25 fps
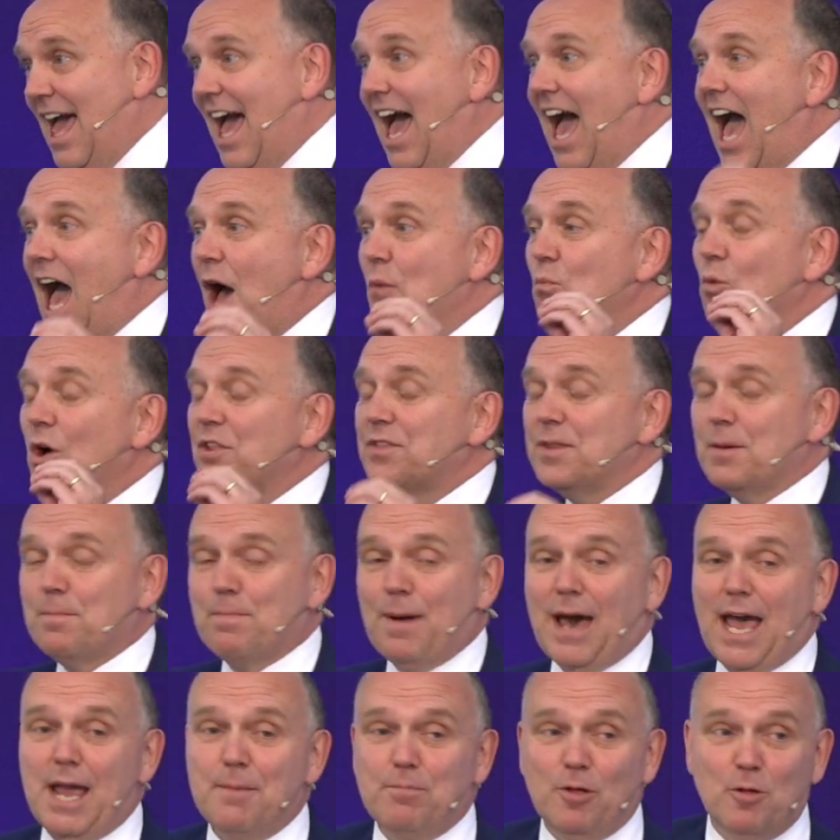And what the
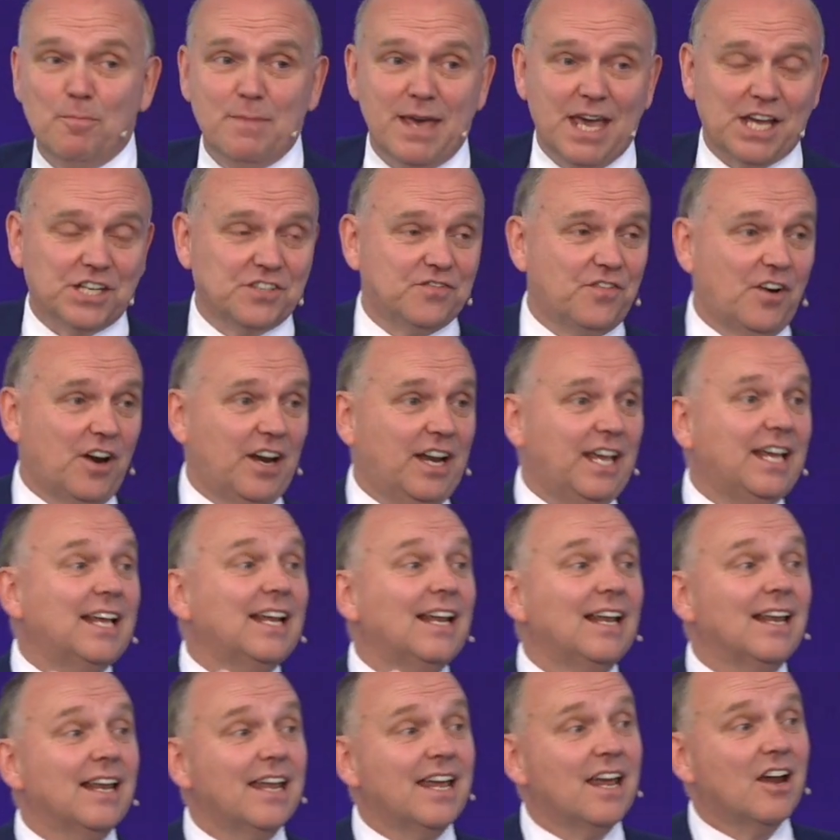Bible makes very
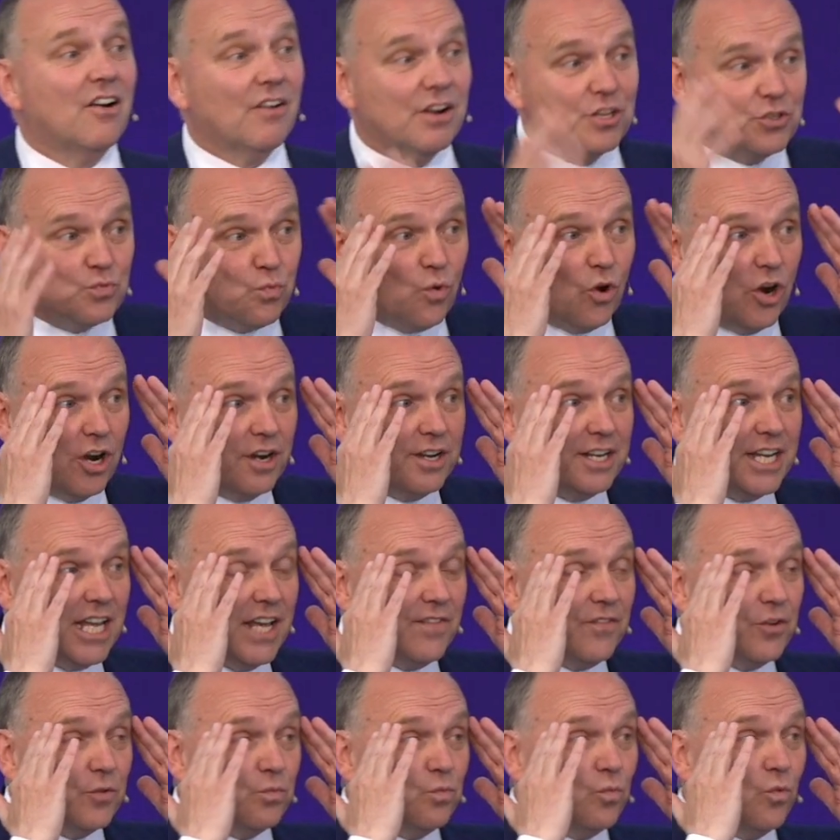clear is where
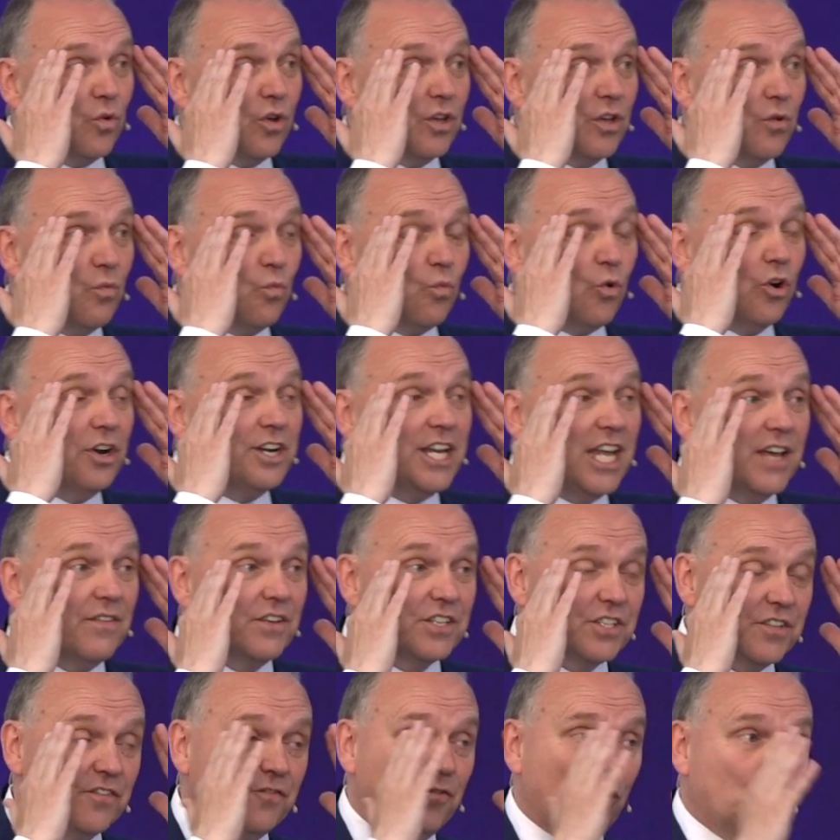
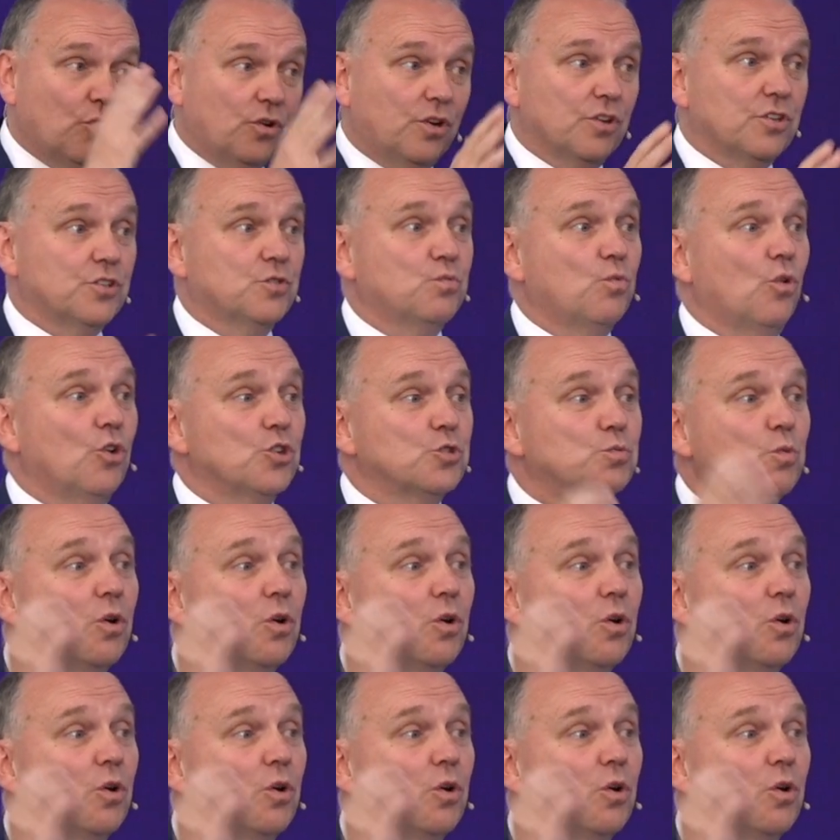David's focus was,